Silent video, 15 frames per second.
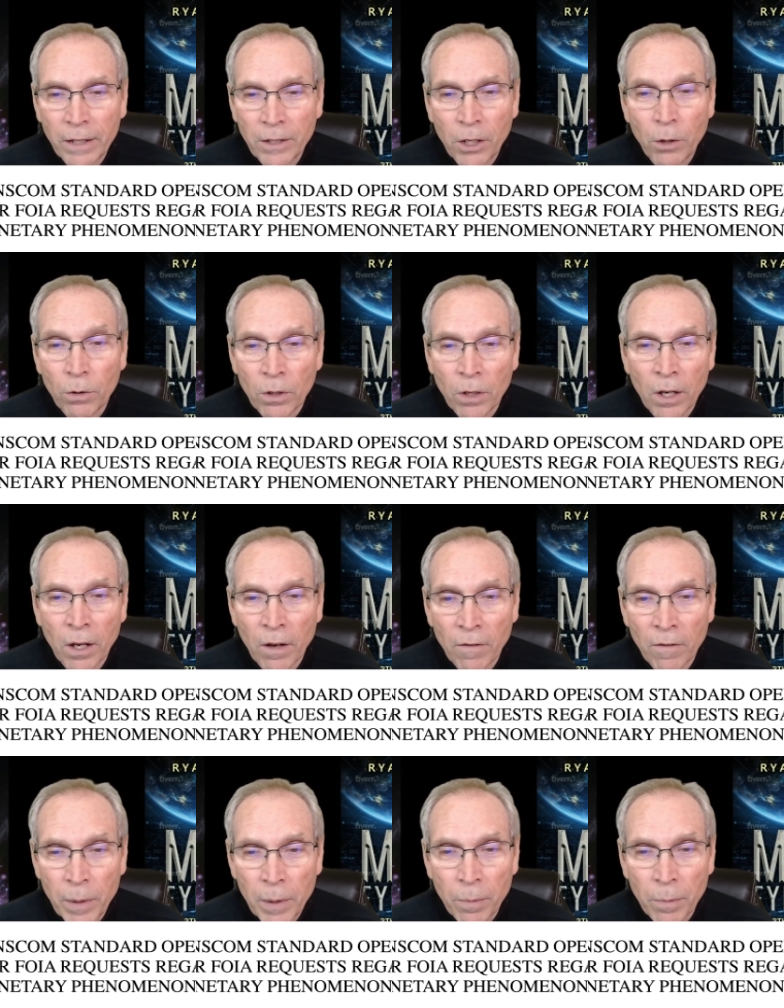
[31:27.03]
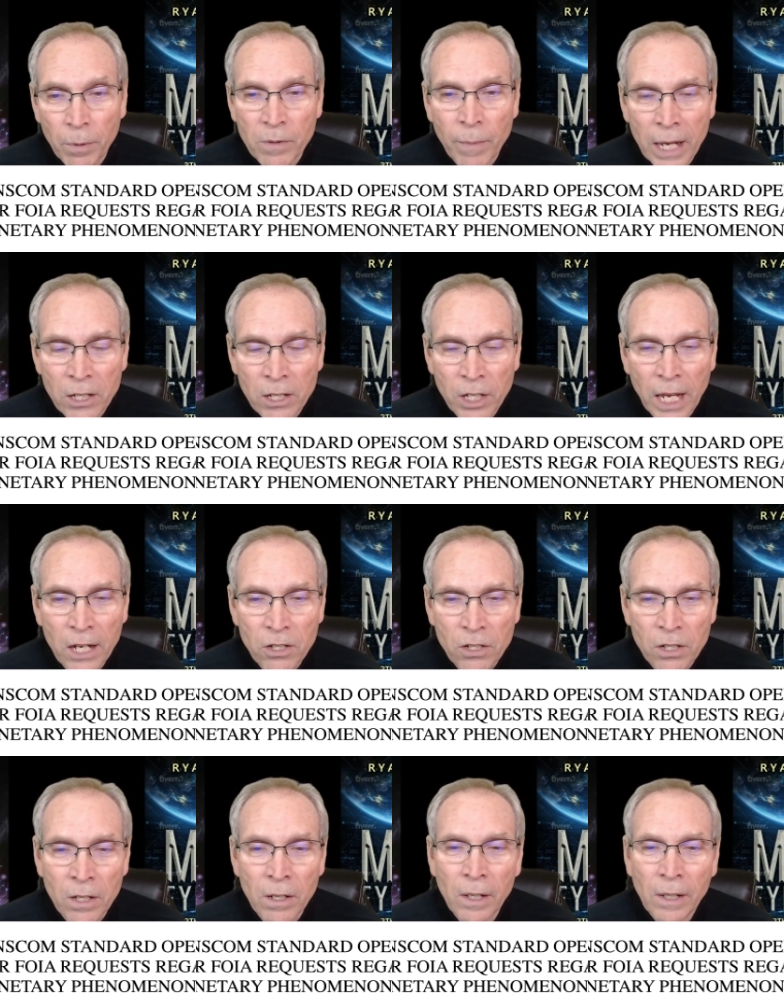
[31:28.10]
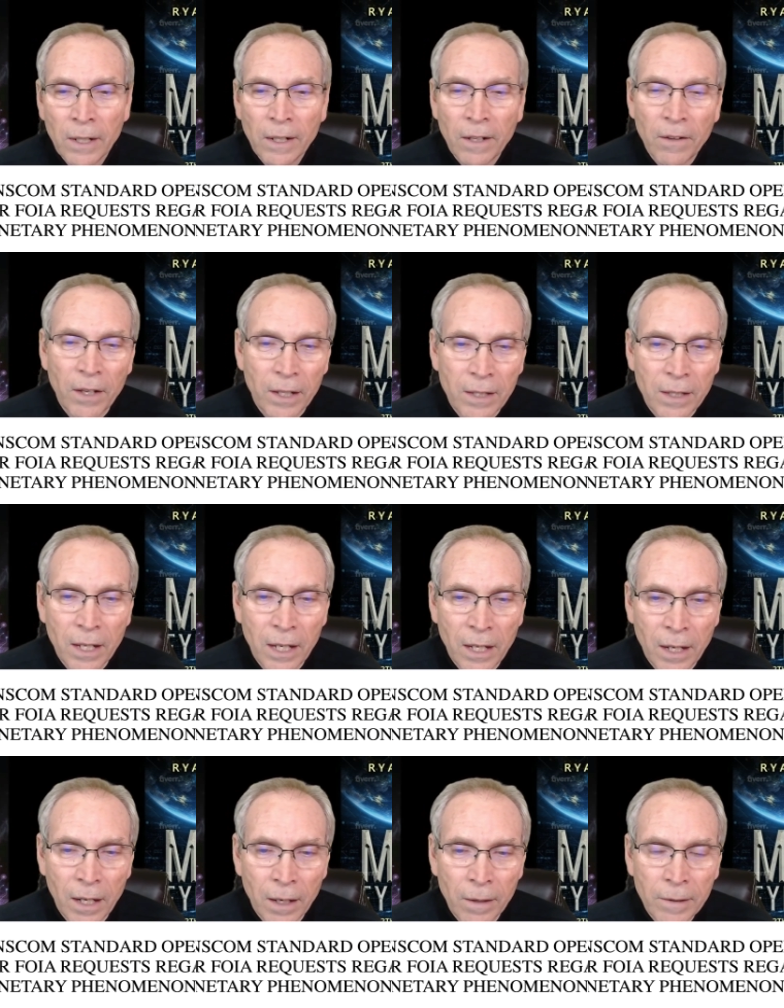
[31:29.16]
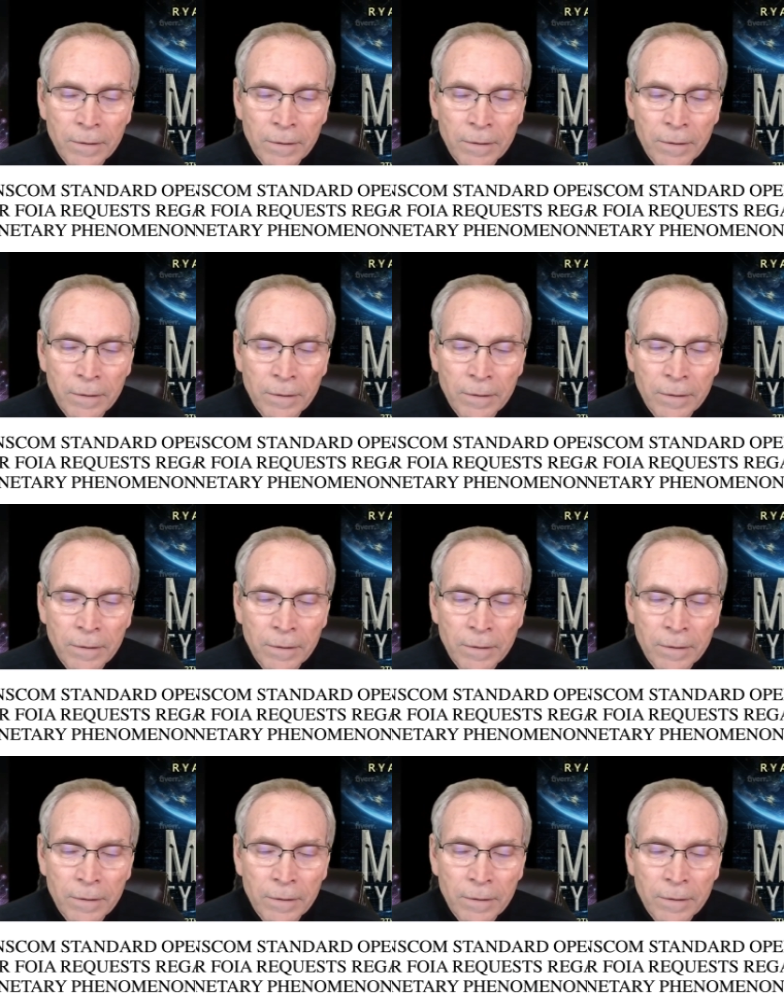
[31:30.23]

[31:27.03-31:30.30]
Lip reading: Newton of people's imagination that the